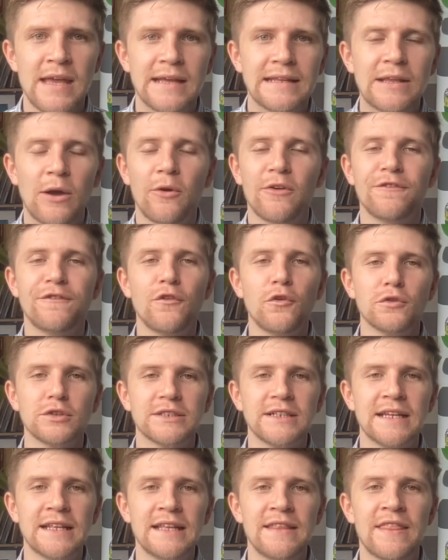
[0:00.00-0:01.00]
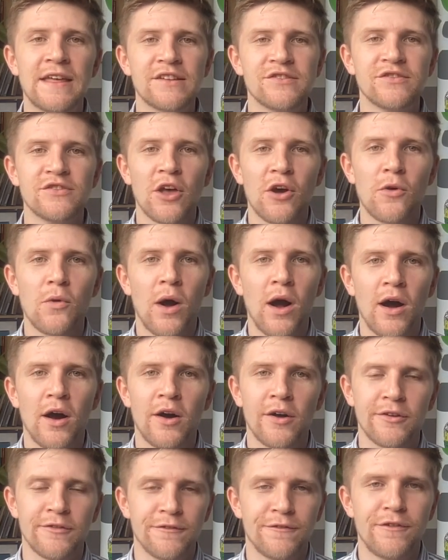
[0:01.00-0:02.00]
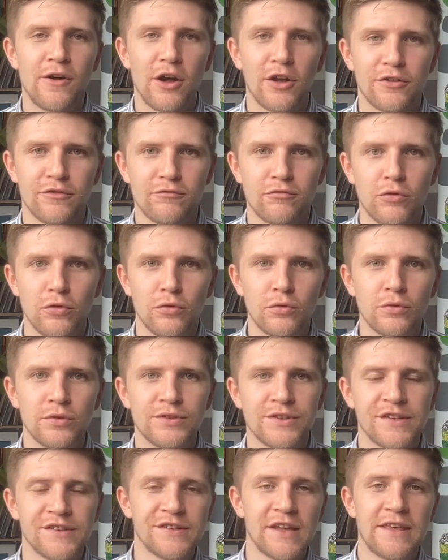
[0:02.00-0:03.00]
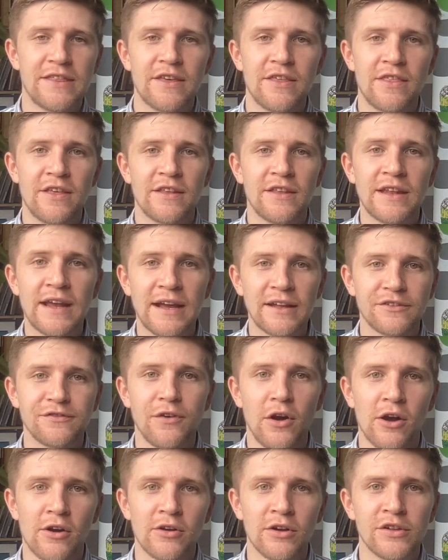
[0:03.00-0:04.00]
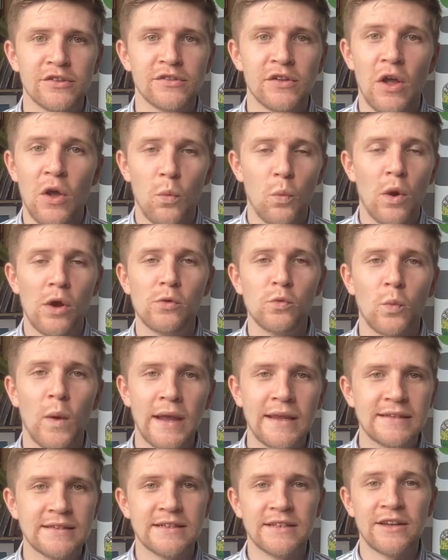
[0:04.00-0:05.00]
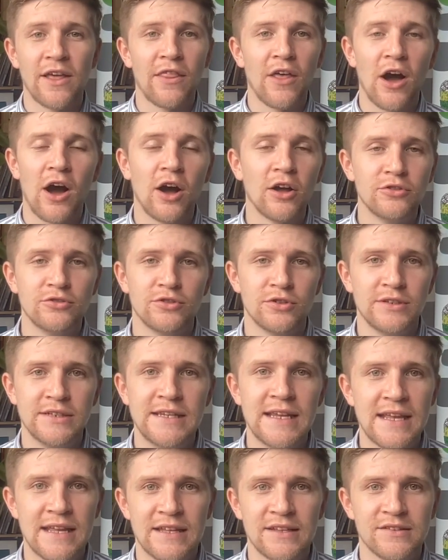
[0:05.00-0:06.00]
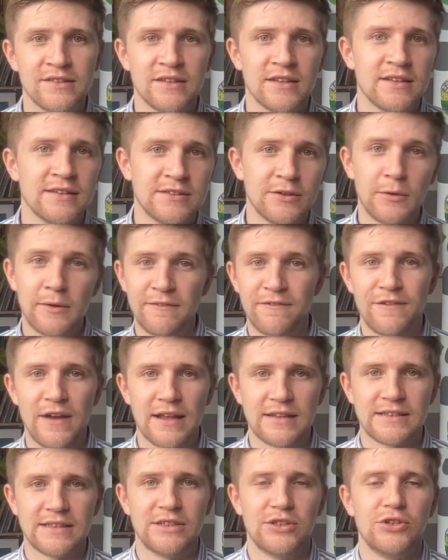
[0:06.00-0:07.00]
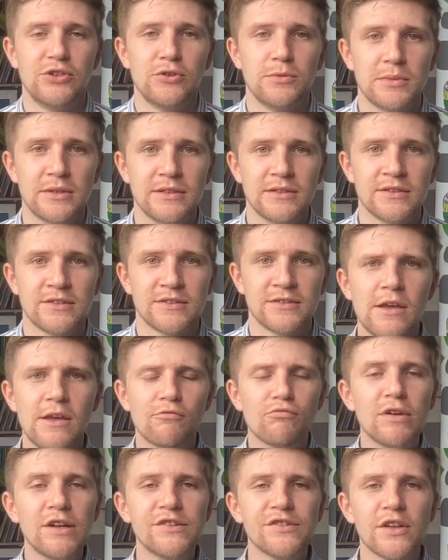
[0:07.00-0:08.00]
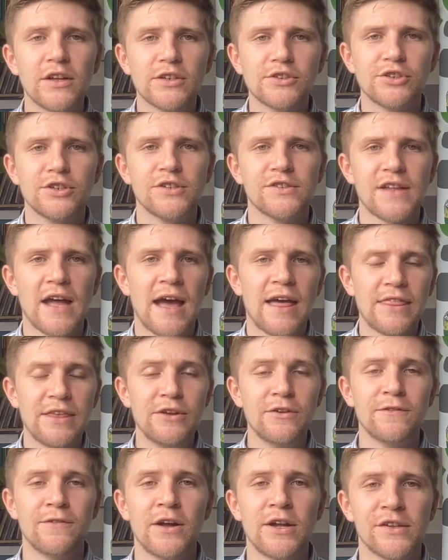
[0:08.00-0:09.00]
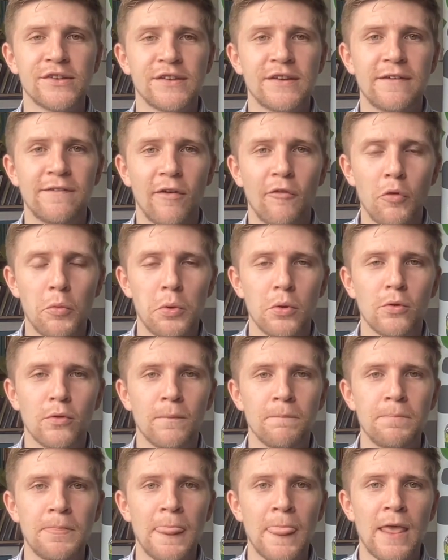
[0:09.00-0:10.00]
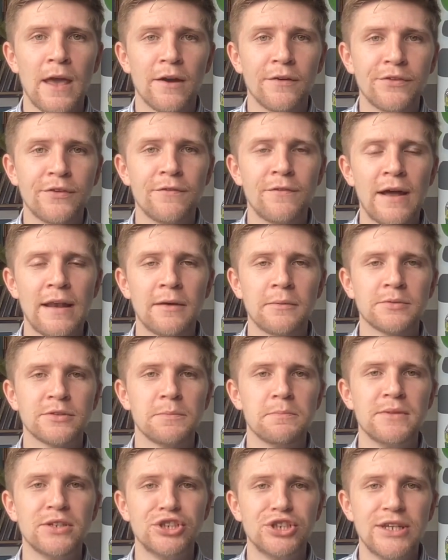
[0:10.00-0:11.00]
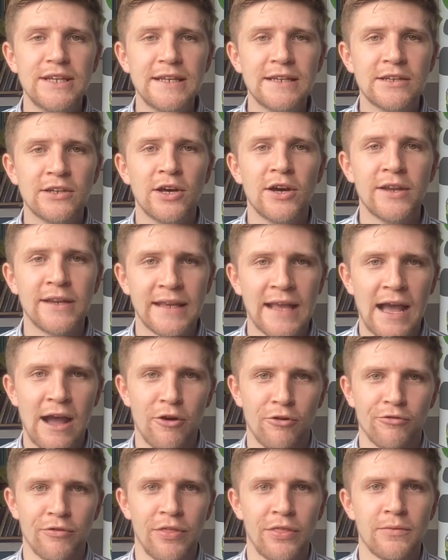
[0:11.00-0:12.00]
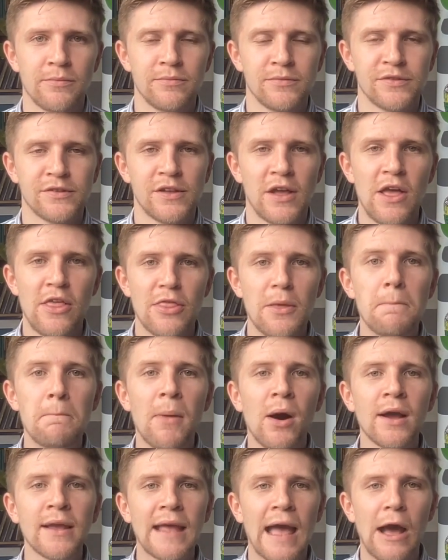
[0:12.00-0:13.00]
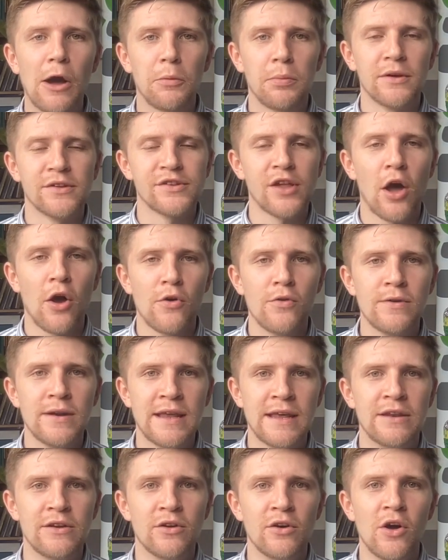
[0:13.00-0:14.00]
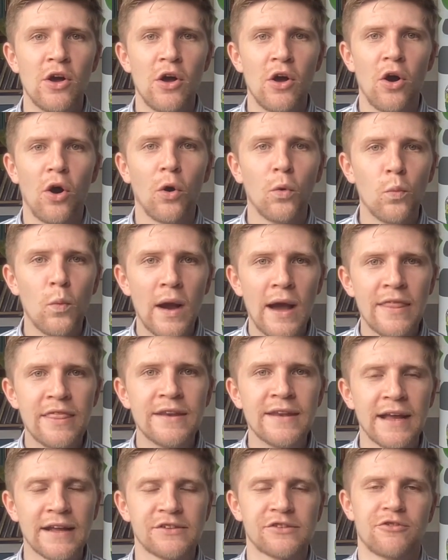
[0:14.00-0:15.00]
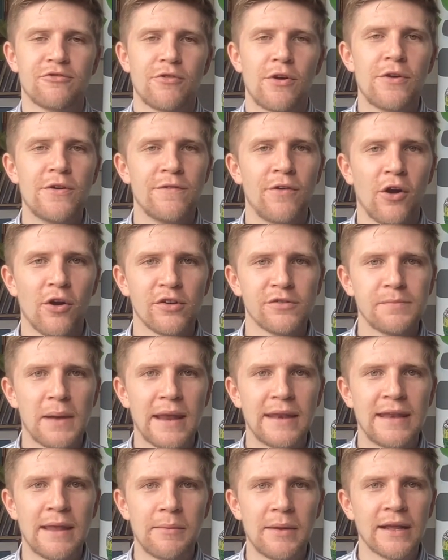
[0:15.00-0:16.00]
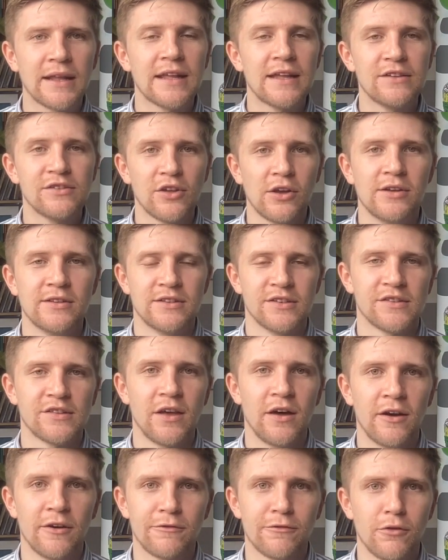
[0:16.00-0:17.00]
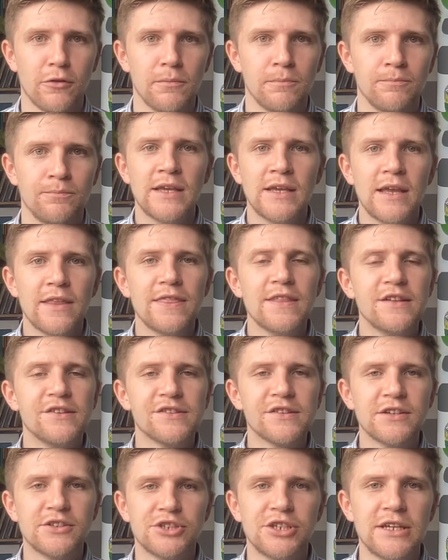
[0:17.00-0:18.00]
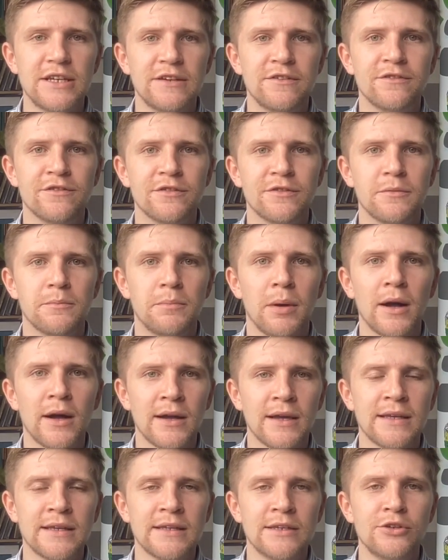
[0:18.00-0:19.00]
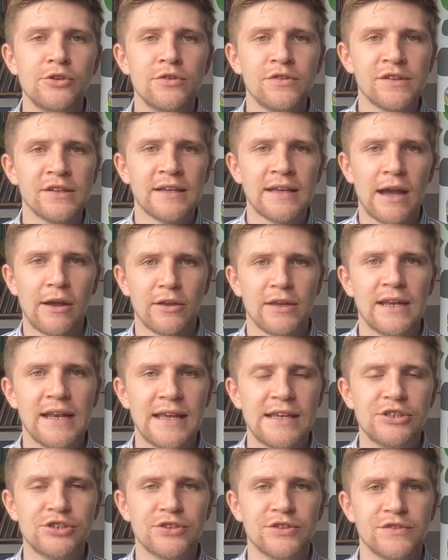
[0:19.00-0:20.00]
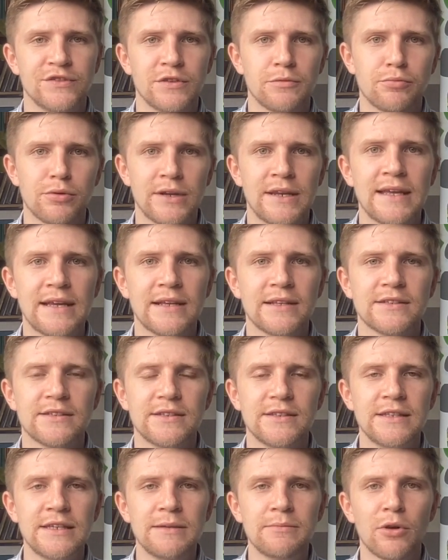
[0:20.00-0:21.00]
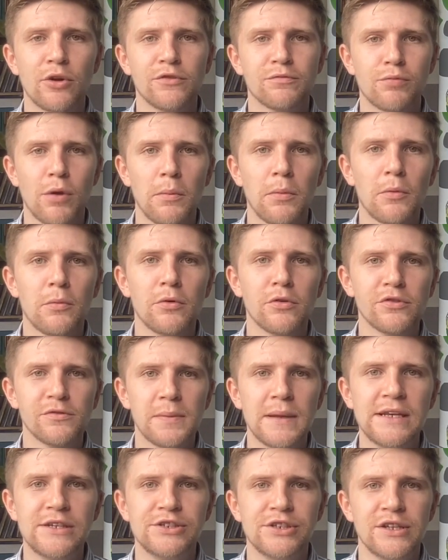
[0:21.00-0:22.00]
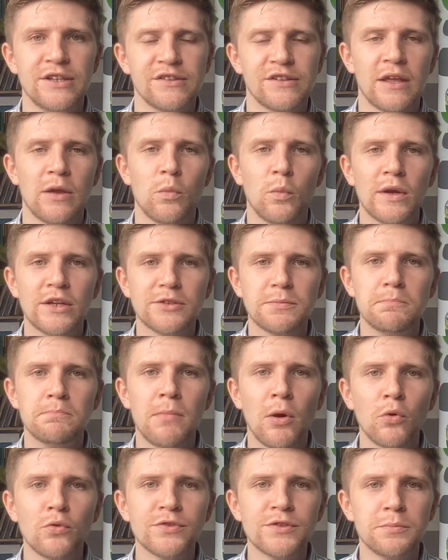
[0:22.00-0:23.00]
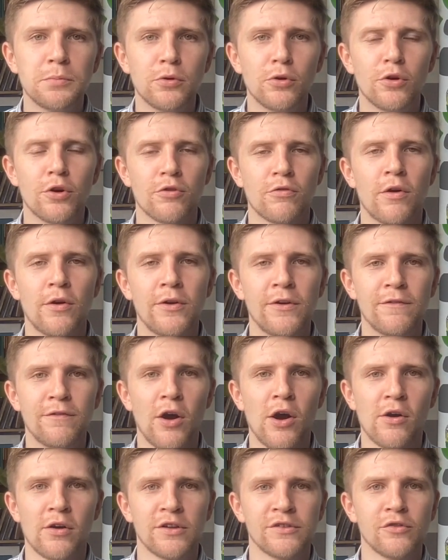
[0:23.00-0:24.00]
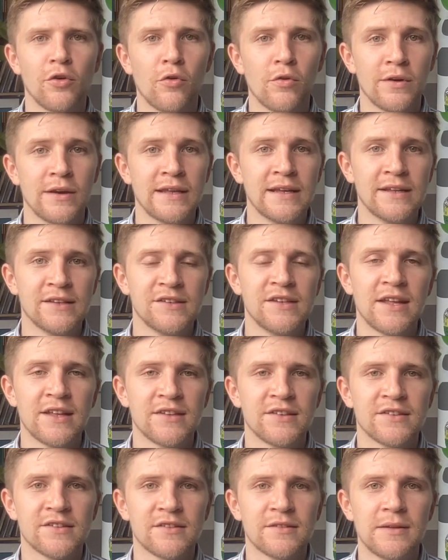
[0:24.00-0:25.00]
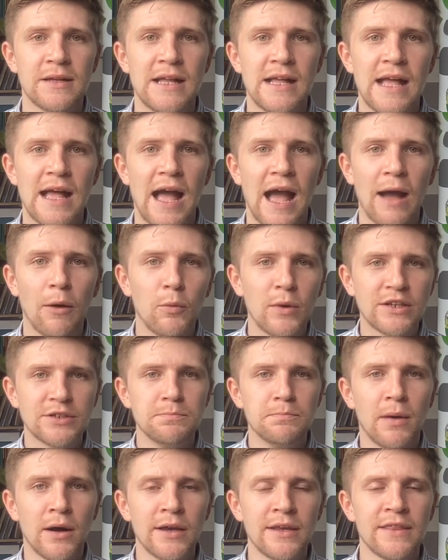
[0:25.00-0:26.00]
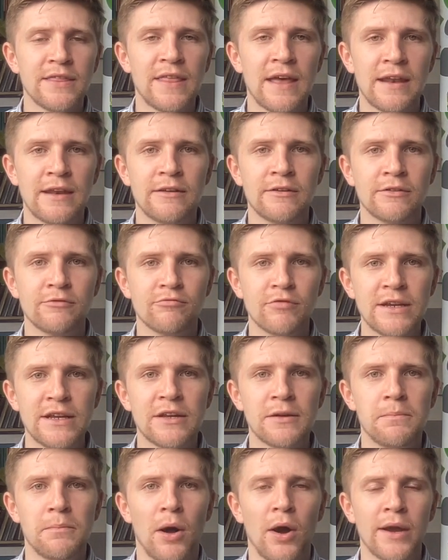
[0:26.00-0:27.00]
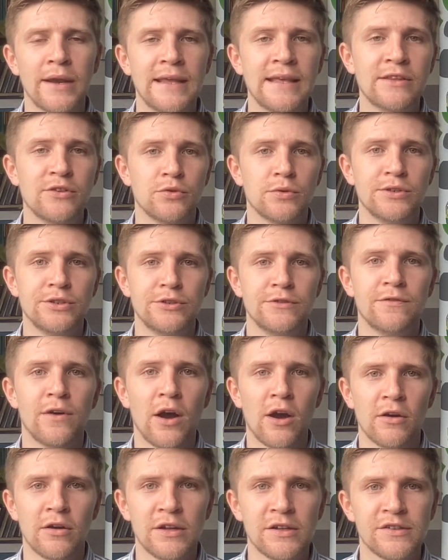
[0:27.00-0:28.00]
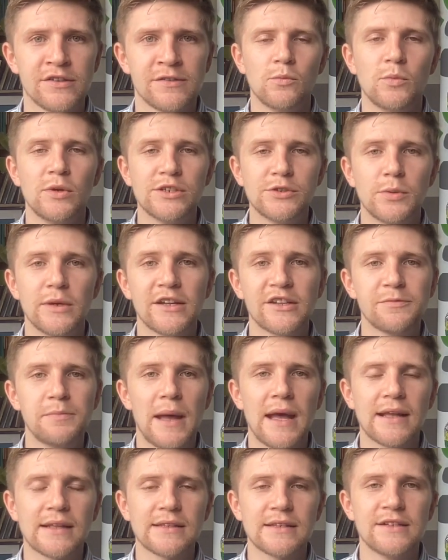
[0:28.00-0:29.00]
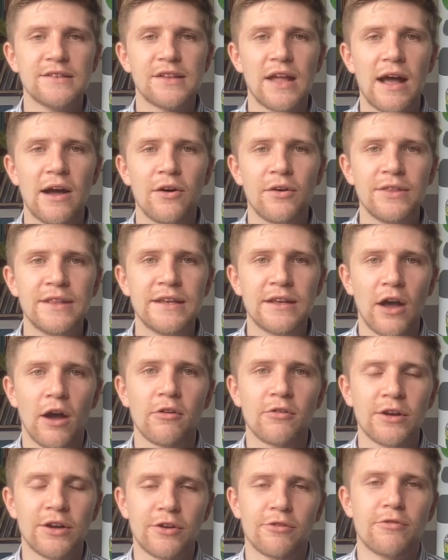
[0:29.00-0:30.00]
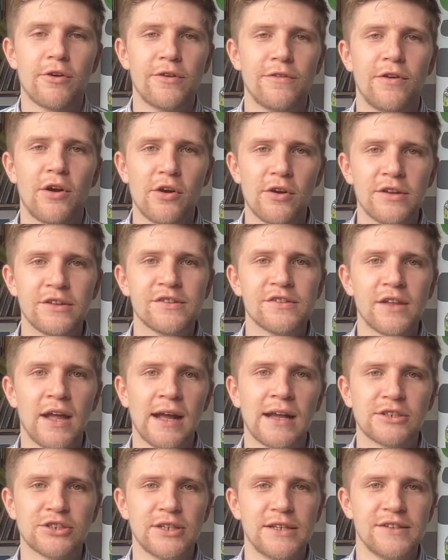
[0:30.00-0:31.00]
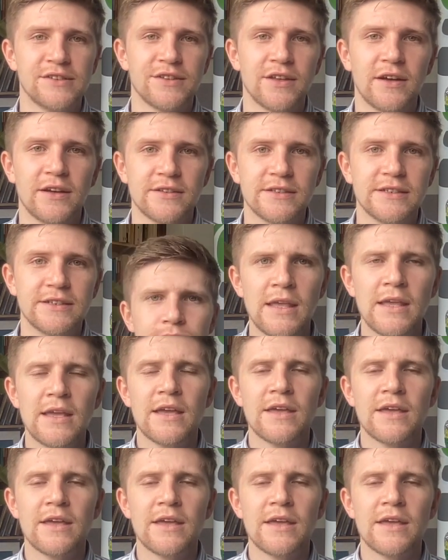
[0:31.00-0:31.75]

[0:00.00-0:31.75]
Now, unfortunately, there's no hard and fast rule to say that the next virus won't wait another 100 years until infecting humans. Researchers at the University of Liverpool have developed machine learning algorithms that might help us hone in on where the next coronavirus pandemic is going to start from. This is achieved by using calculations that predict the most probable species in which multiple coronavirus already exists and which might then recombine into a new virus, which we expect is how the current coronavirus actually started.